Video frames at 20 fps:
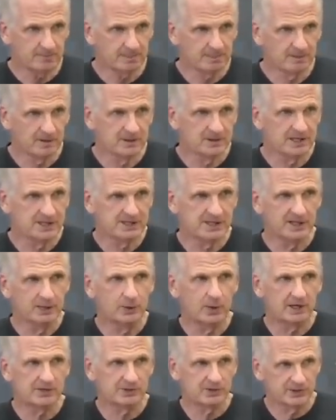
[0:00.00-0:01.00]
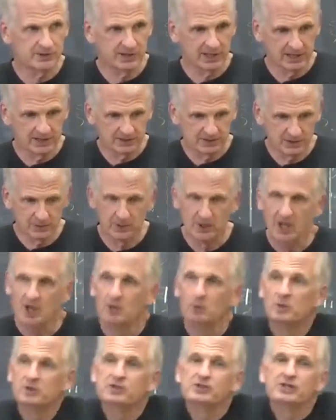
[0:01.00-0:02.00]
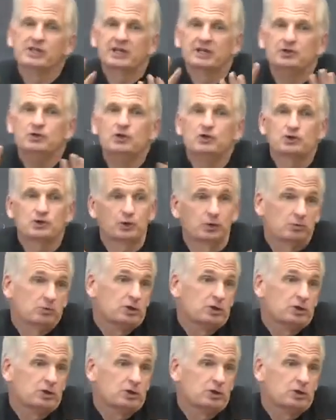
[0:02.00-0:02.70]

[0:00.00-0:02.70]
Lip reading: Right, they say aggressor state, so which is like neutral.